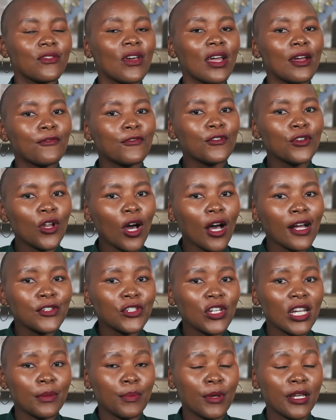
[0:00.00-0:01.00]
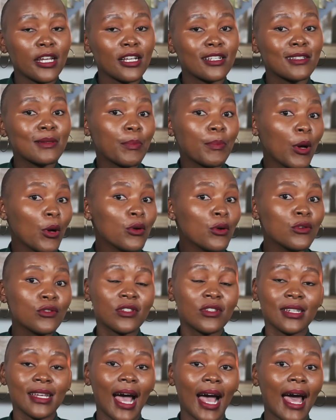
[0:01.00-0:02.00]
They have not yet been
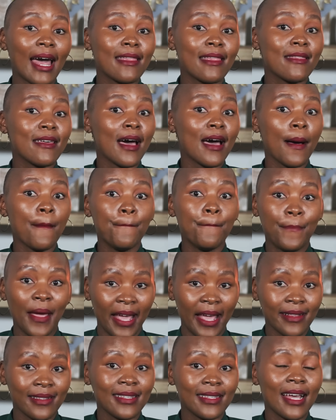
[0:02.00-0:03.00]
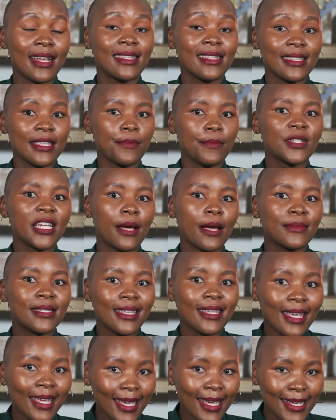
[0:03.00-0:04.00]
exposed to other, better, and
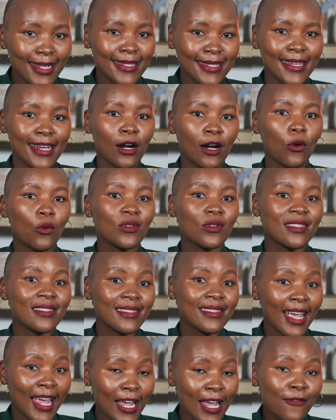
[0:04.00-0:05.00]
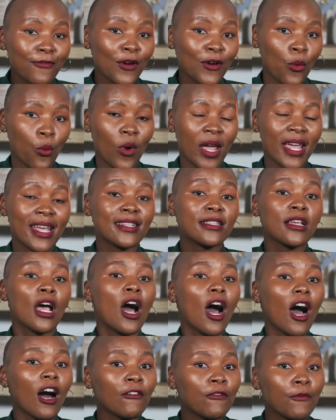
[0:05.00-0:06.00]
sometimes easier or safer ways
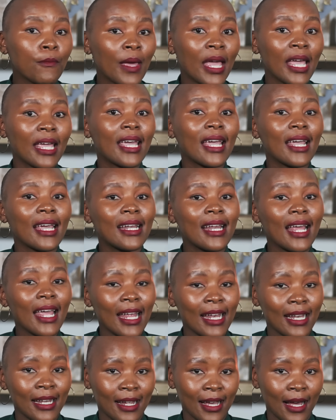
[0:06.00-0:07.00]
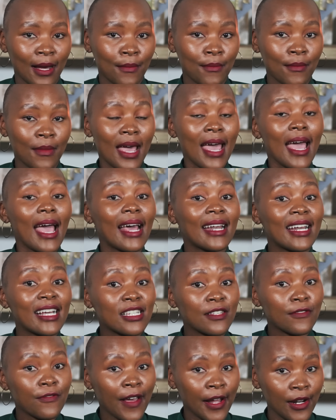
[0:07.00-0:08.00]
of making an income. And
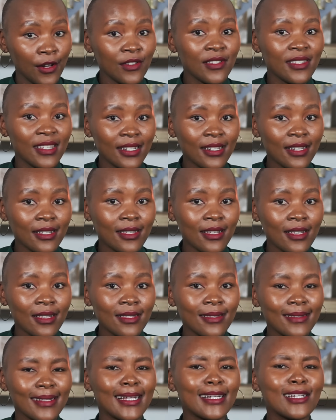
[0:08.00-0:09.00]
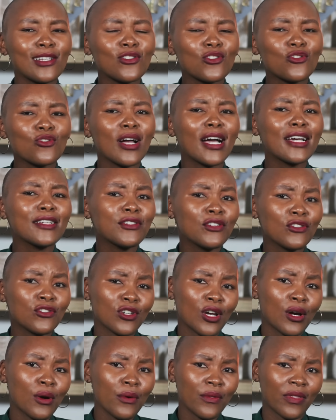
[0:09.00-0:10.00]
as fellow citizens, let us try to
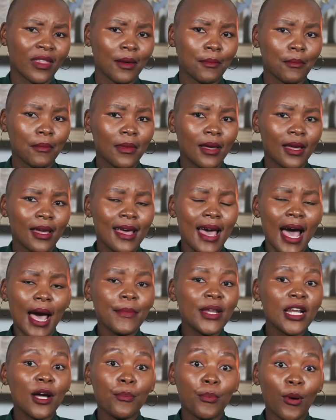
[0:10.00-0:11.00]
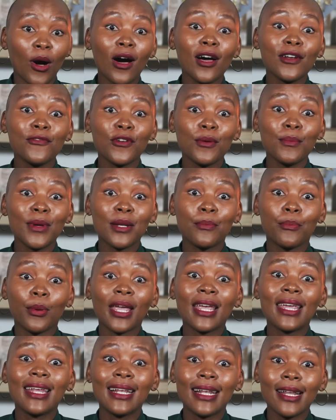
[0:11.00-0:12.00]
show them. I mean, apart from it
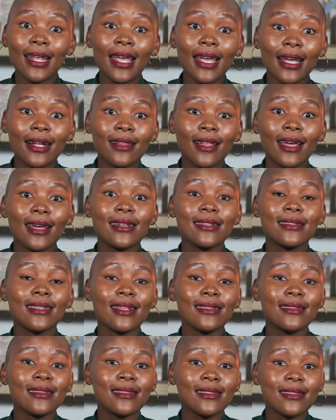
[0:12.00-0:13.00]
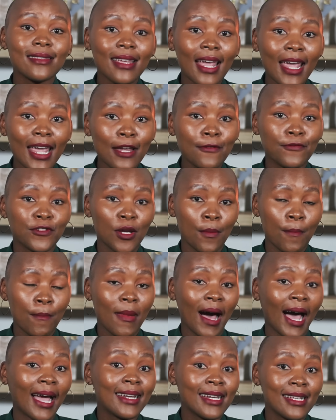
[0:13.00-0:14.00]
being illegal, it is unsafe to
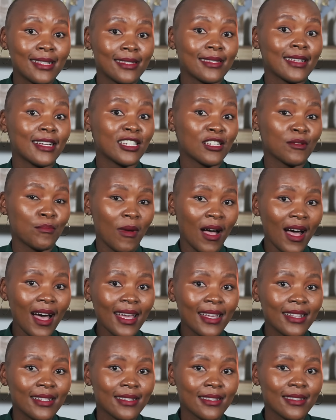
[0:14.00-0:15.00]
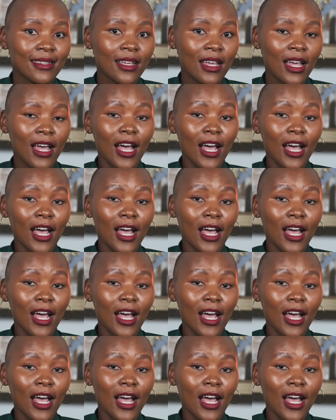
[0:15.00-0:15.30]
mine in such mines.